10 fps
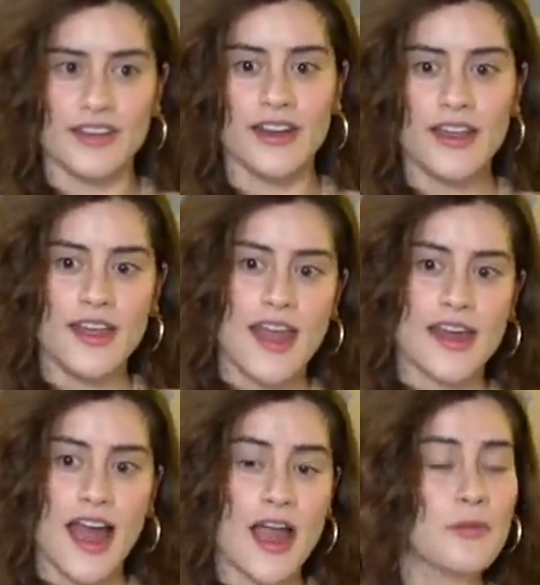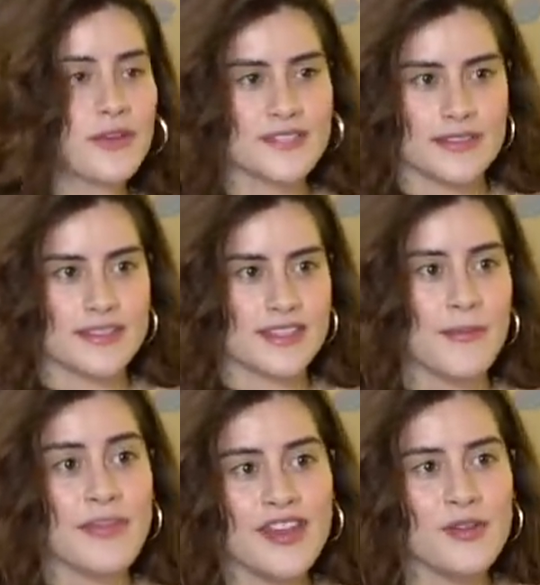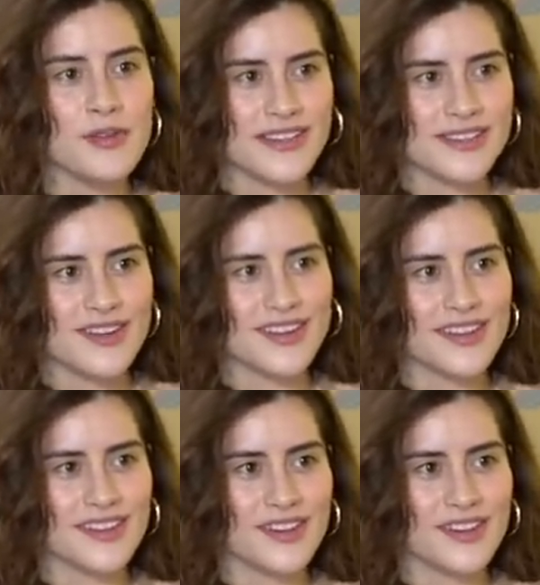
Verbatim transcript: And and I would have said the same thing when I started.